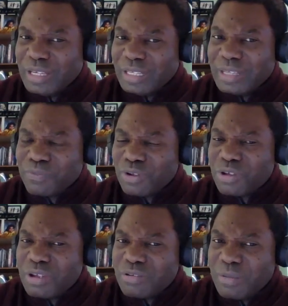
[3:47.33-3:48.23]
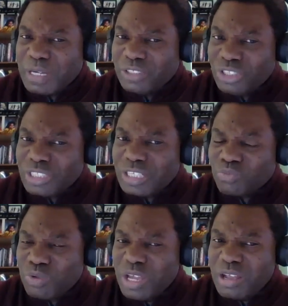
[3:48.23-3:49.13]
except talking about Jesus
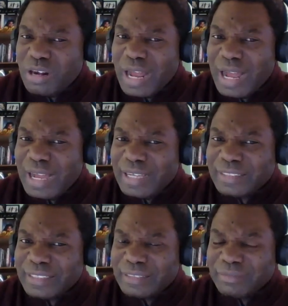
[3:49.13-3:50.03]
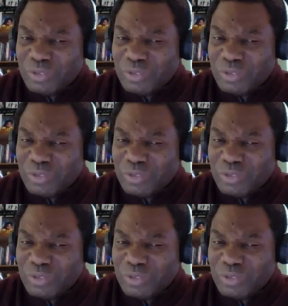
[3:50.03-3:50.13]
being light,